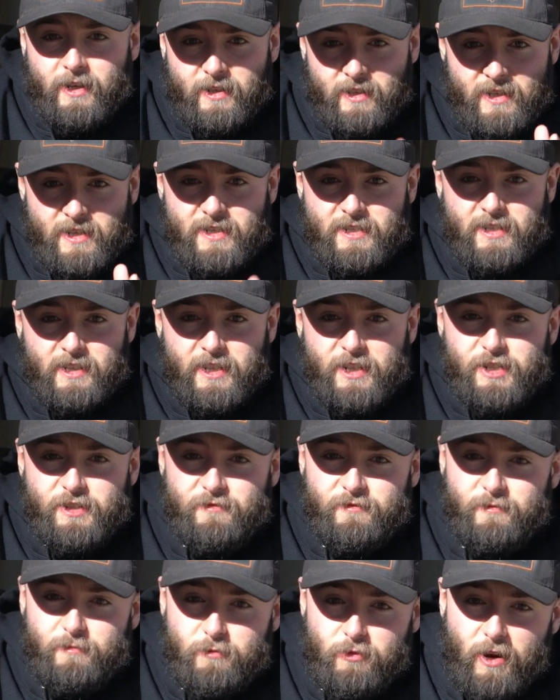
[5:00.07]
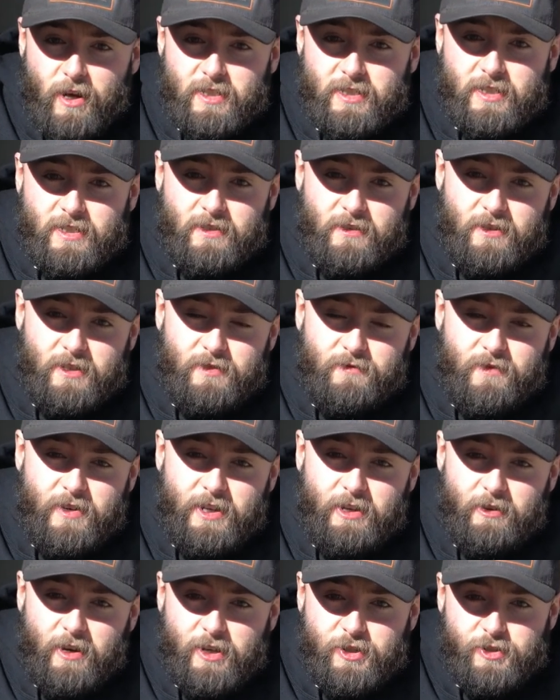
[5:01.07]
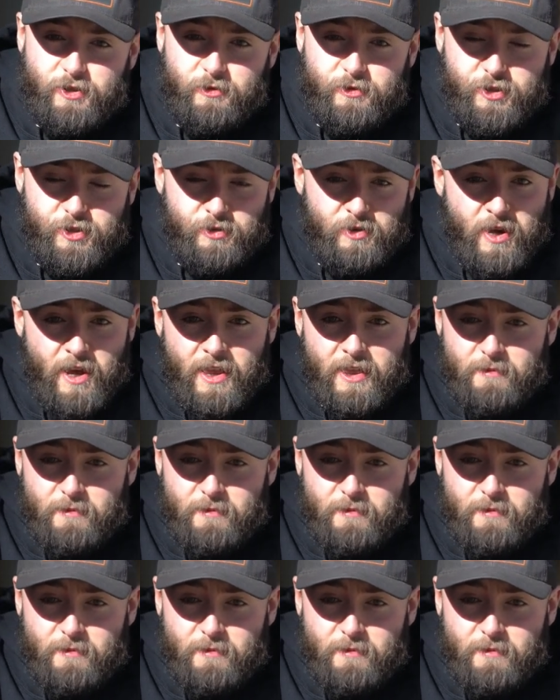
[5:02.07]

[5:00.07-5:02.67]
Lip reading: and the installation process of this video I showed you.